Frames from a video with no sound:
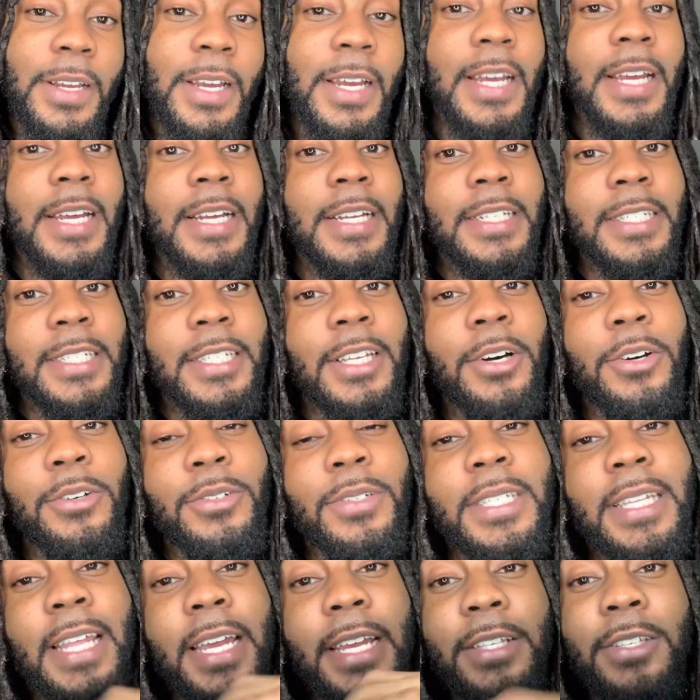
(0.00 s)
So
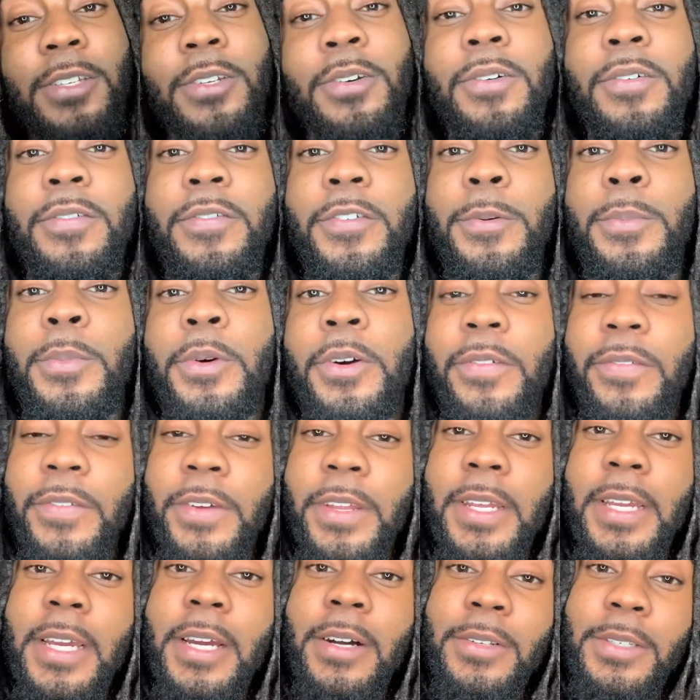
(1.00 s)
stay tuned for more
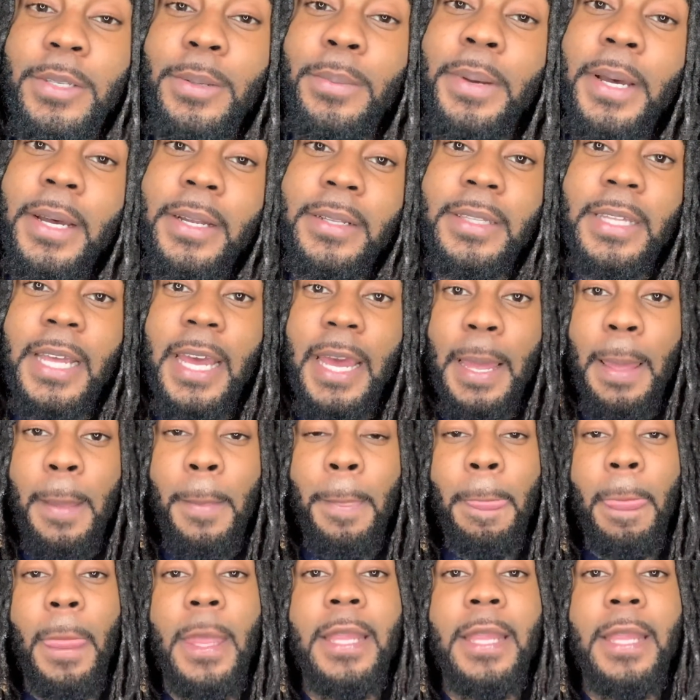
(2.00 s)
videos about that.